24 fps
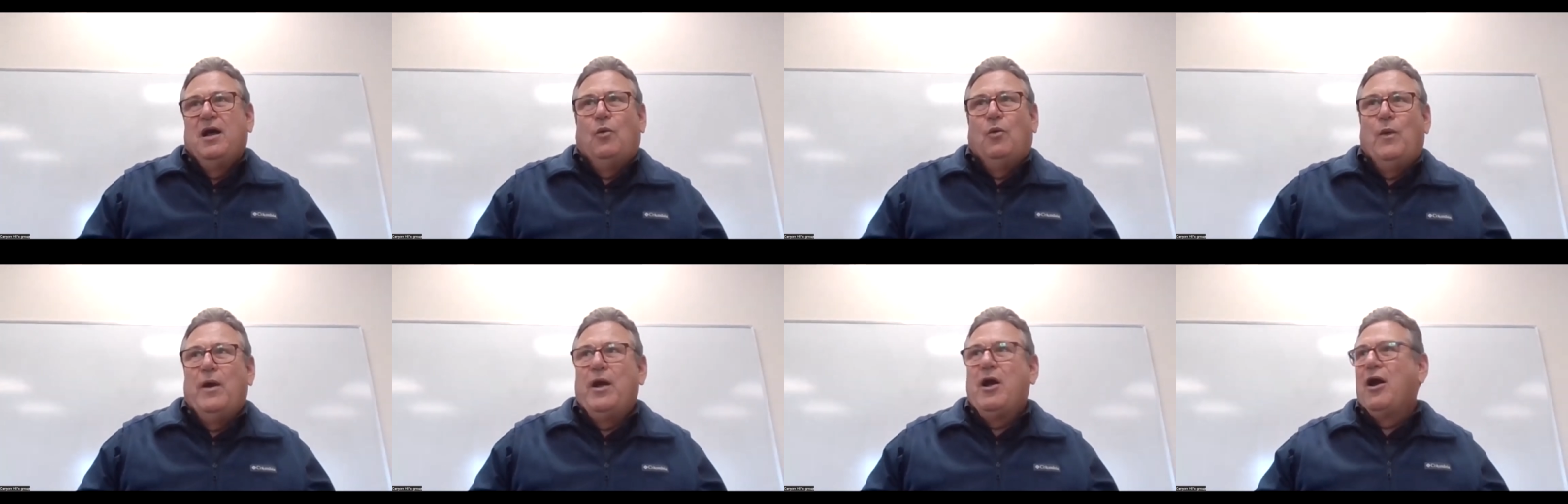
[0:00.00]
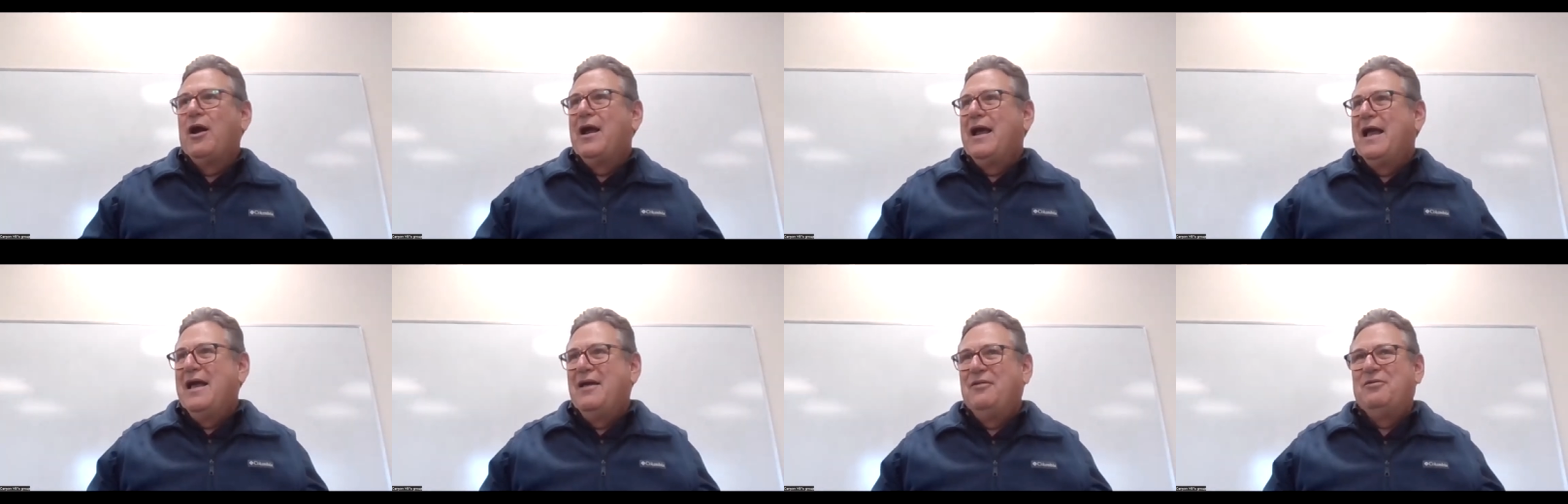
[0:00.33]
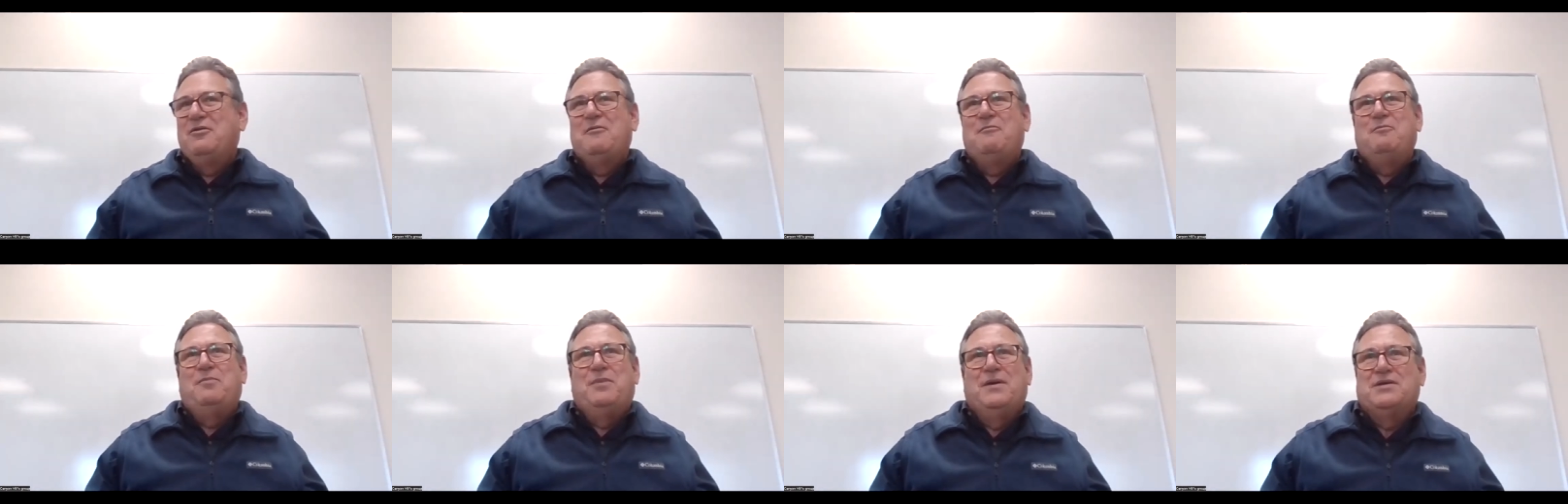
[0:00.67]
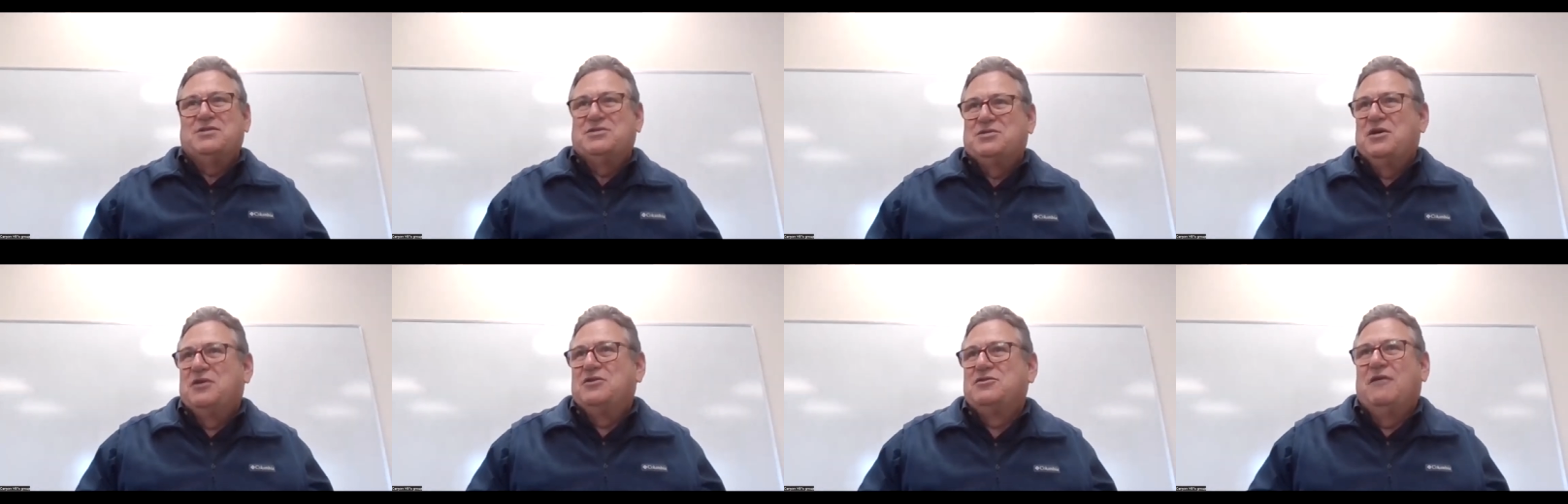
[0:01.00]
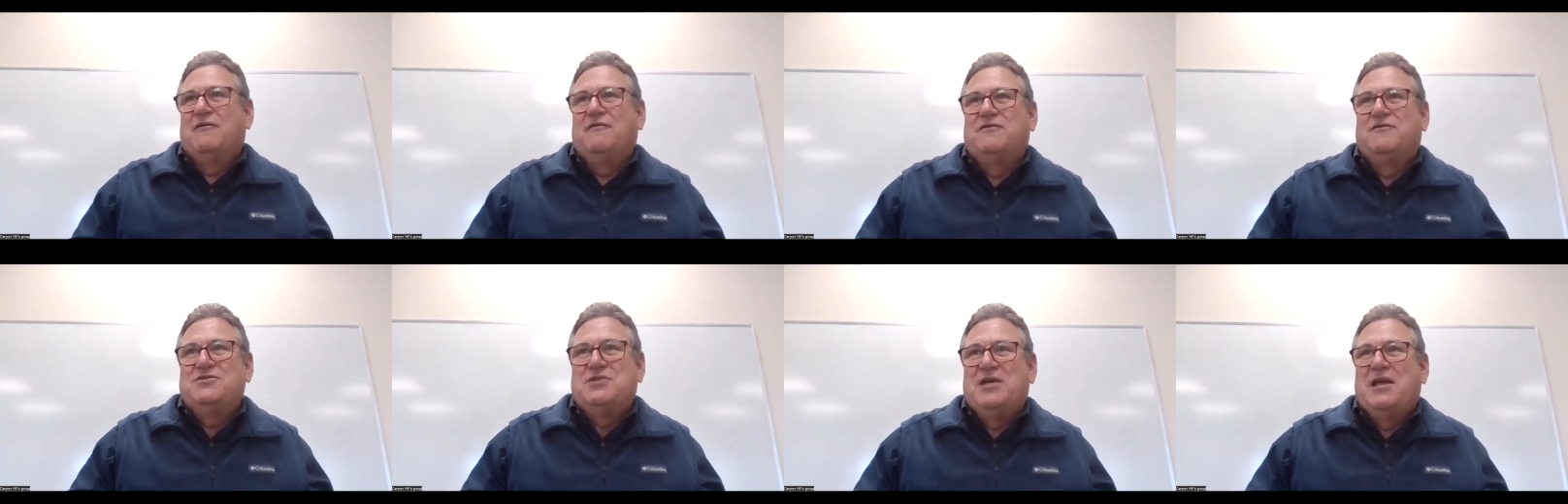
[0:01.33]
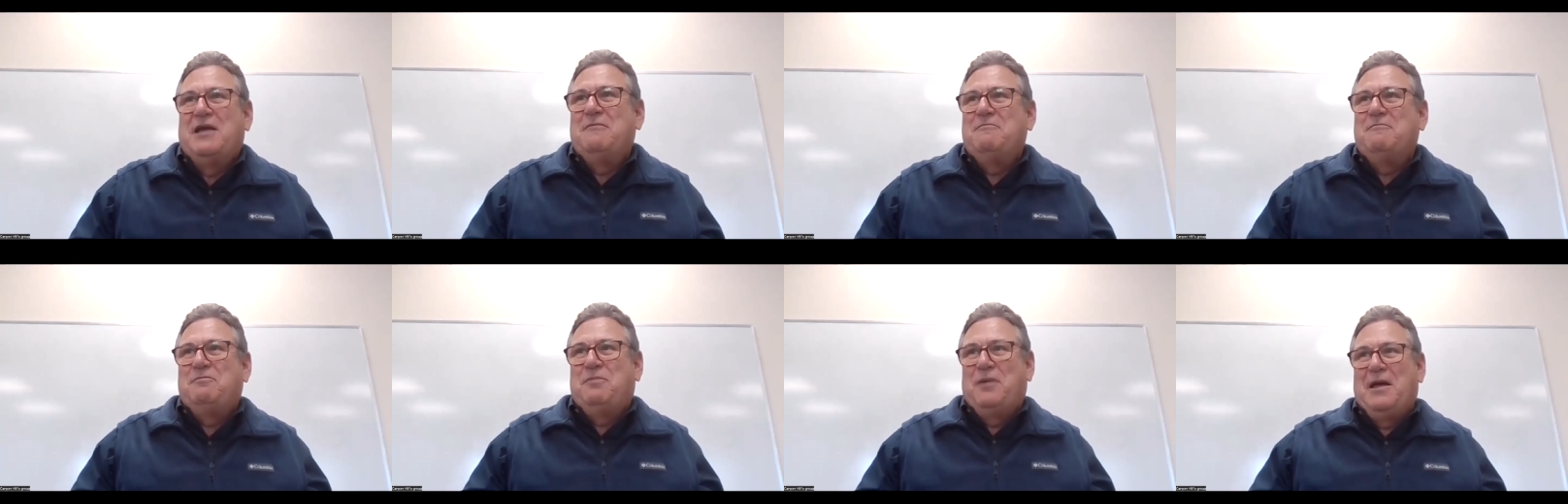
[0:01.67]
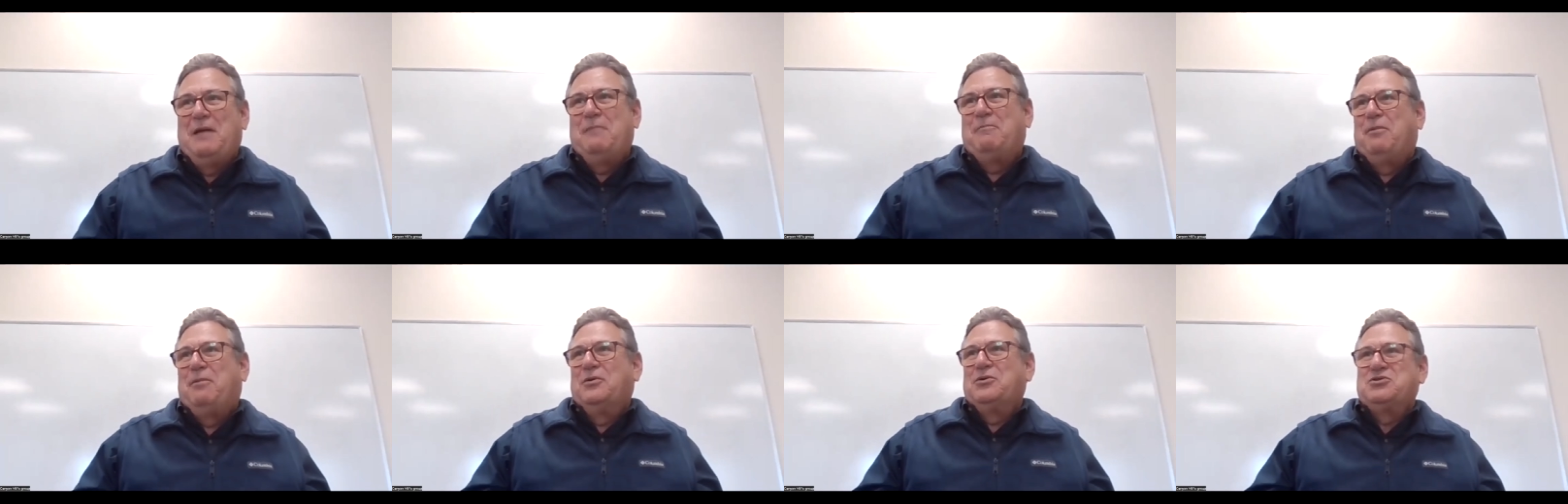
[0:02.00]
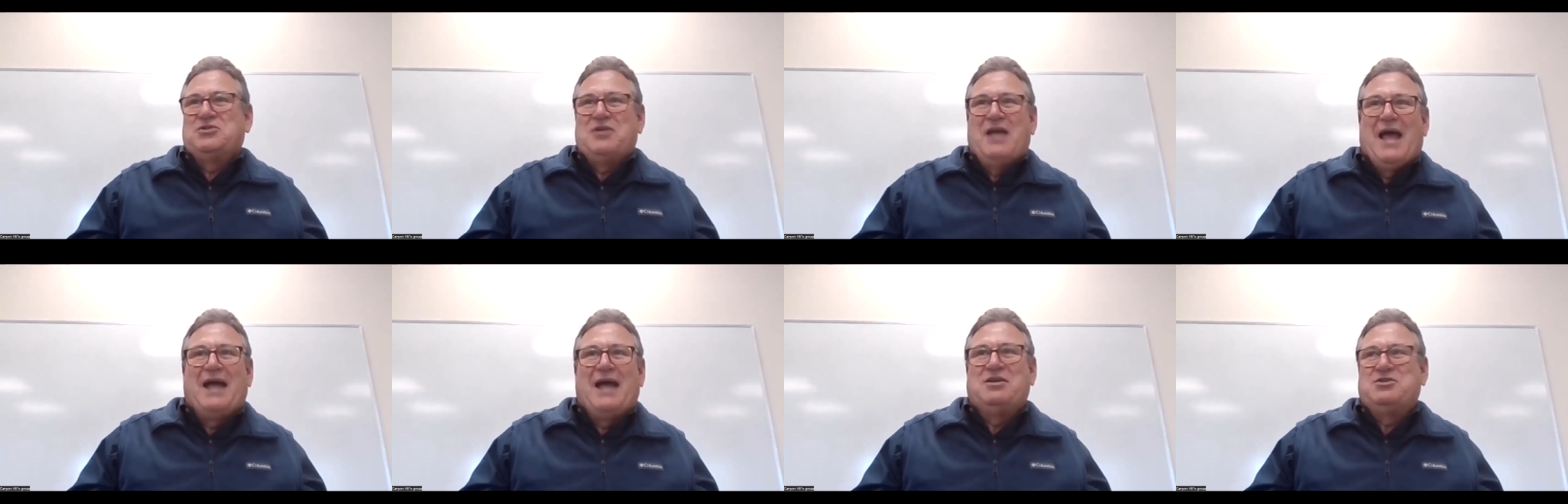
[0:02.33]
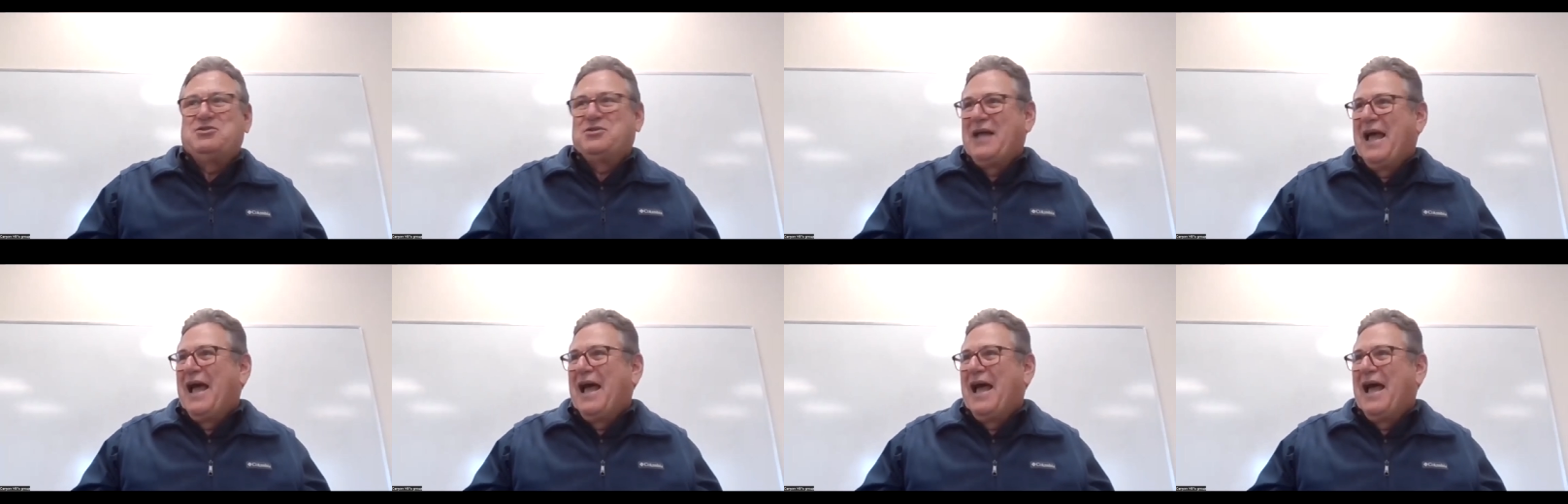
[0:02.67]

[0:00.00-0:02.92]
We are in the business of seeing people snatched